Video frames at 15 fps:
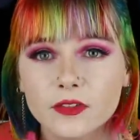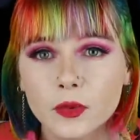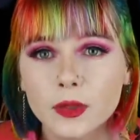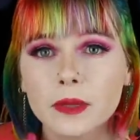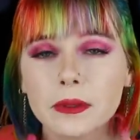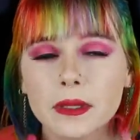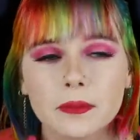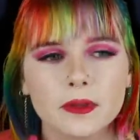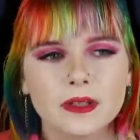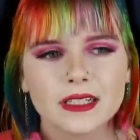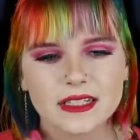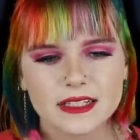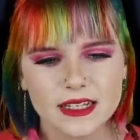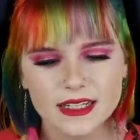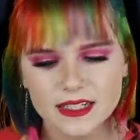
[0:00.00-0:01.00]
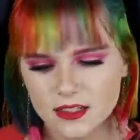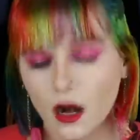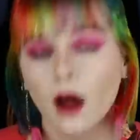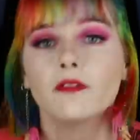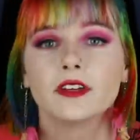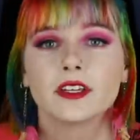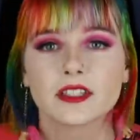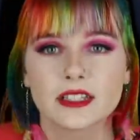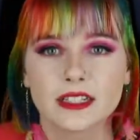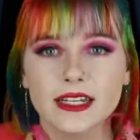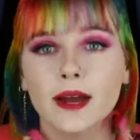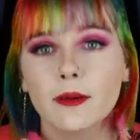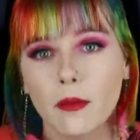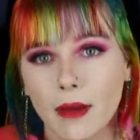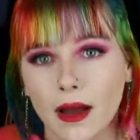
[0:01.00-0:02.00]
queer people exist, obviously.
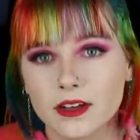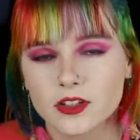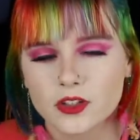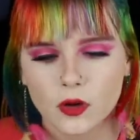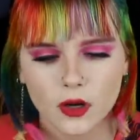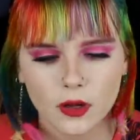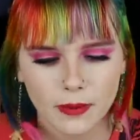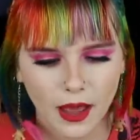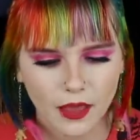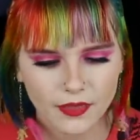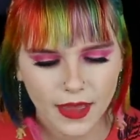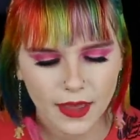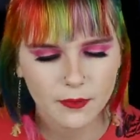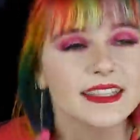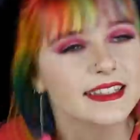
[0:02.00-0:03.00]
I'm about to talk about them.